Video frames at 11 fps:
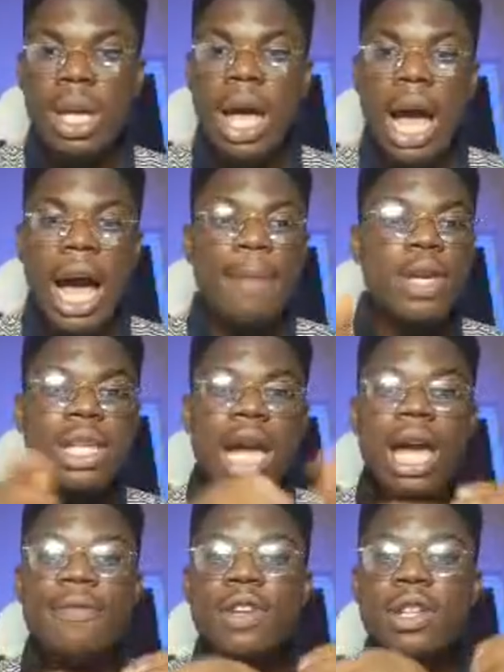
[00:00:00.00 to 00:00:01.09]
Abi, now
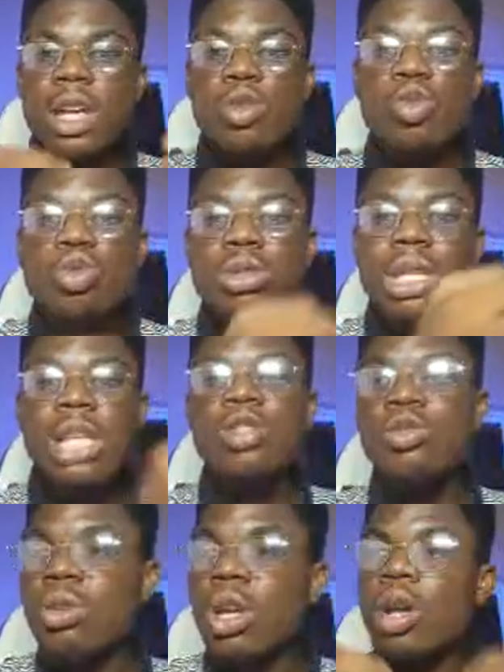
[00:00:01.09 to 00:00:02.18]
every day you start
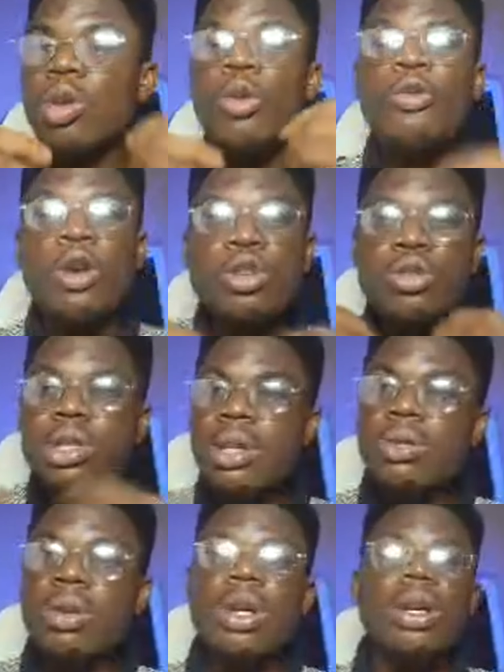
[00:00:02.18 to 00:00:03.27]
to look for new sale.
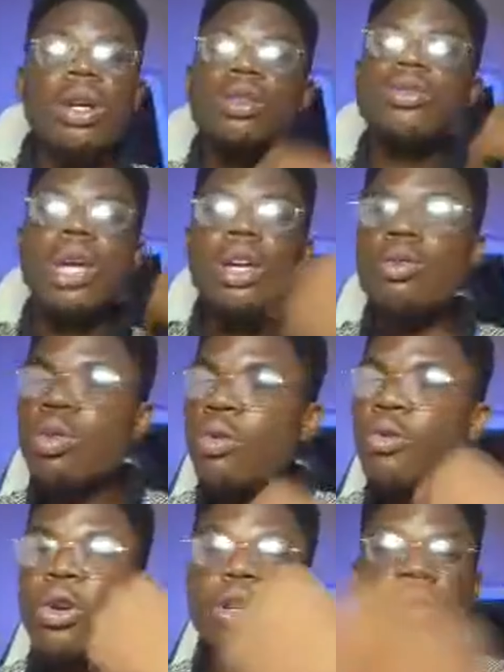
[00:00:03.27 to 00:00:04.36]
Today you look
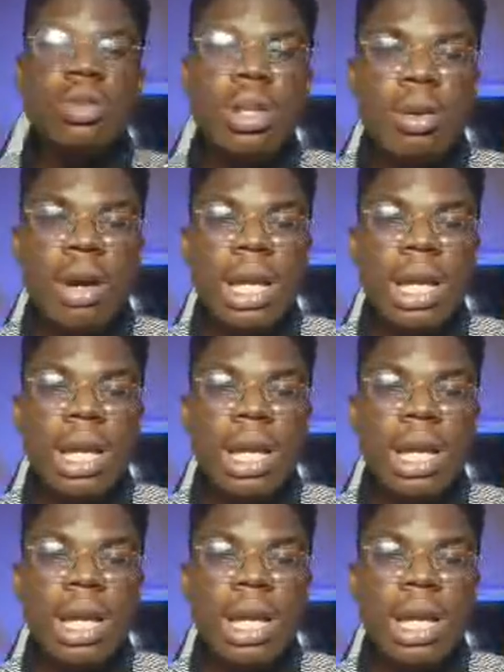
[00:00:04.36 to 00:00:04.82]
for new sale.